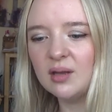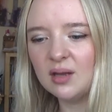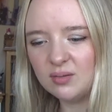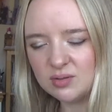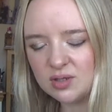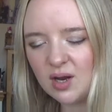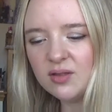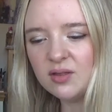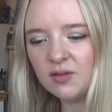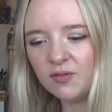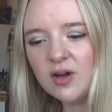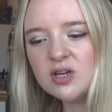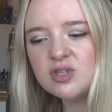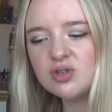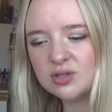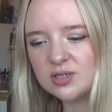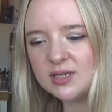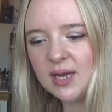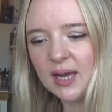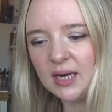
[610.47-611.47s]
it was either the first
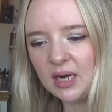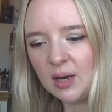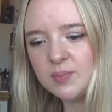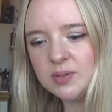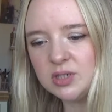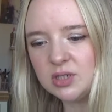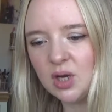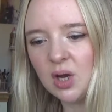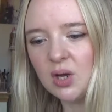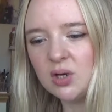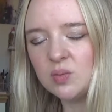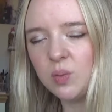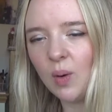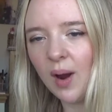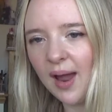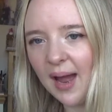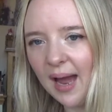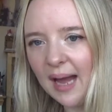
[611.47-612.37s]
or second episode where